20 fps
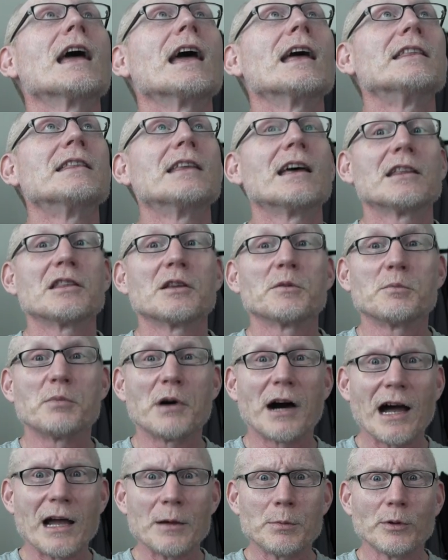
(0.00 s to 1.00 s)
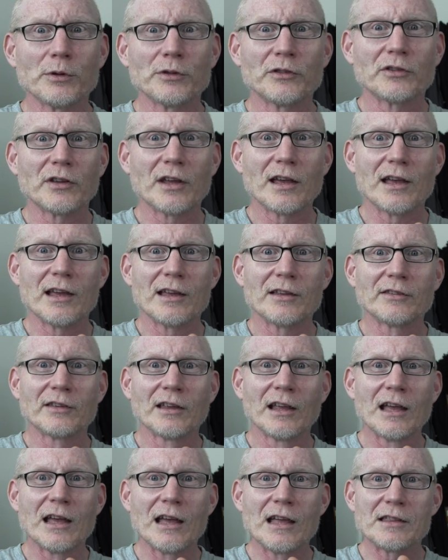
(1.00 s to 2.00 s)
And then the Bible
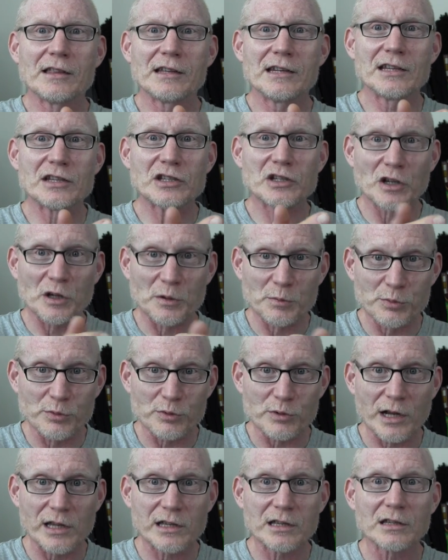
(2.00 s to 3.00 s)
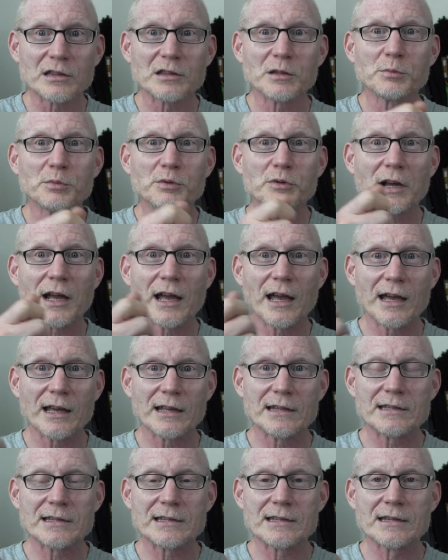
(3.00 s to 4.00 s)
says that he started breaking the
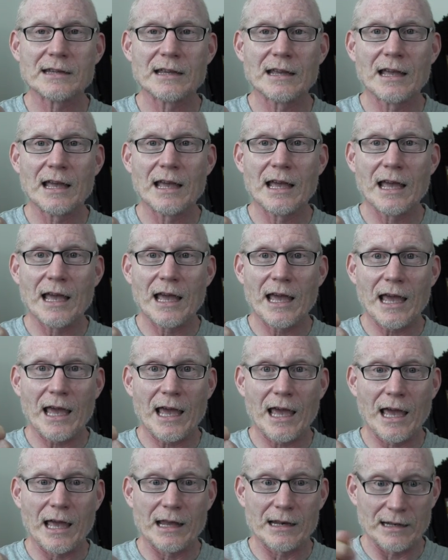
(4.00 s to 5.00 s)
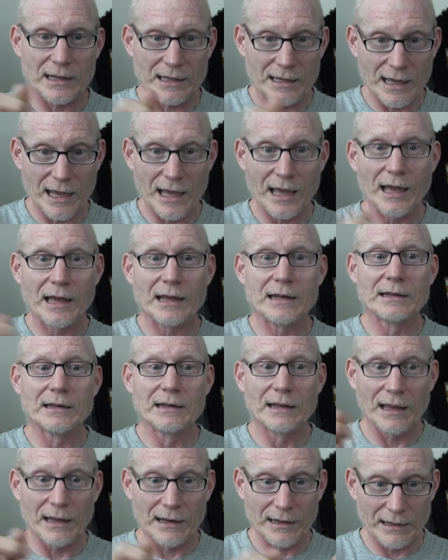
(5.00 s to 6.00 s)
bread and
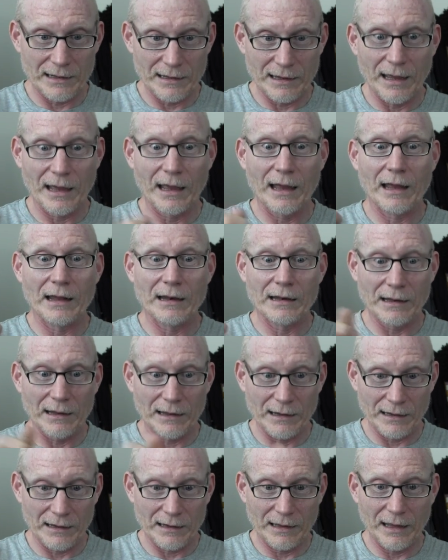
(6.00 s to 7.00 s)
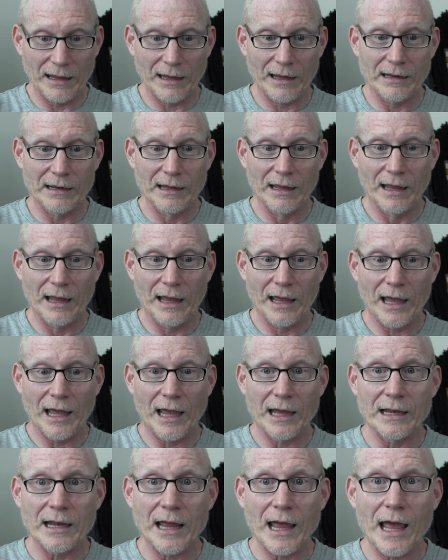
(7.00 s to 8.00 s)
again and again and again.
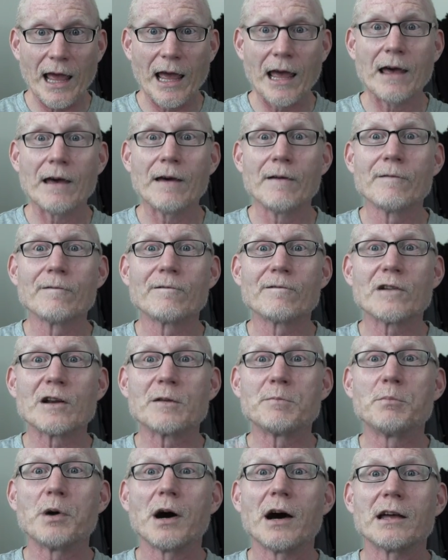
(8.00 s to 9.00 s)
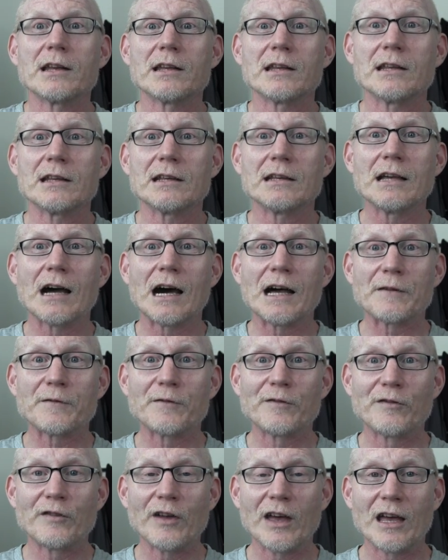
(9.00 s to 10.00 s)
And everybody got
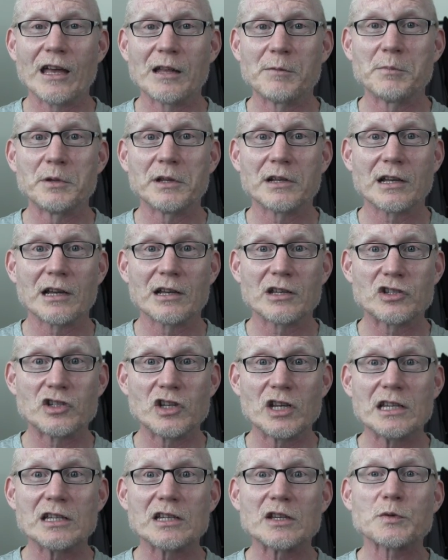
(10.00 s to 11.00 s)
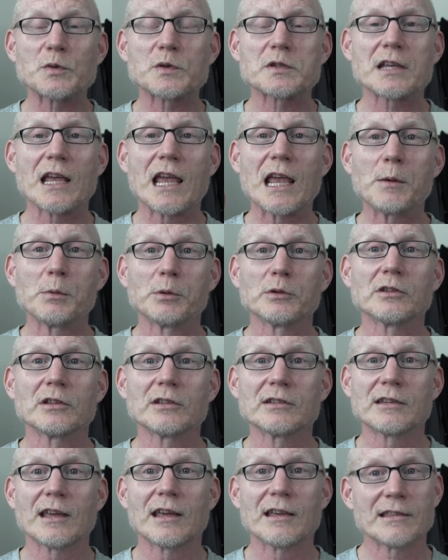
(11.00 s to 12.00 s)
fed because Jesus was able to
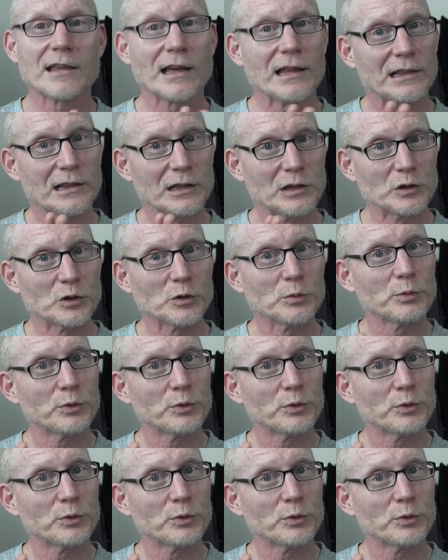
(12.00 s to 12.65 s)
take that little